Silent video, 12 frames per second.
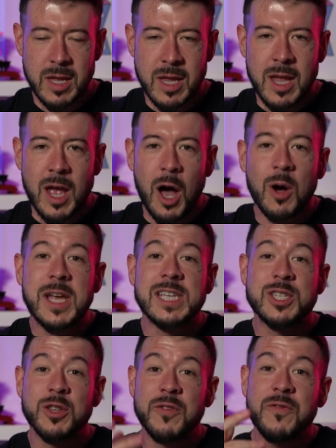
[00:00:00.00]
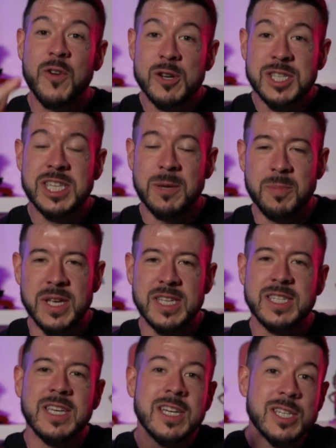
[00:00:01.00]
Okay, so the first tip
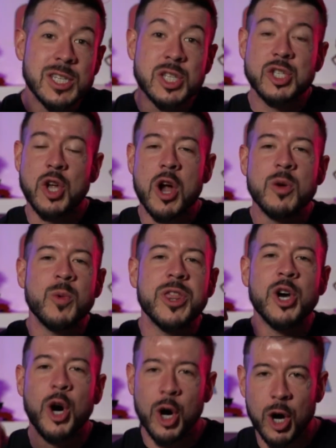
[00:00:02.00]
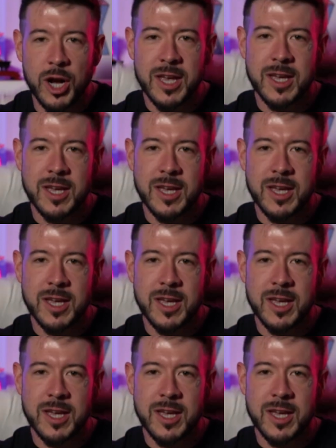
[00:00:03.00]
is to start with a hook.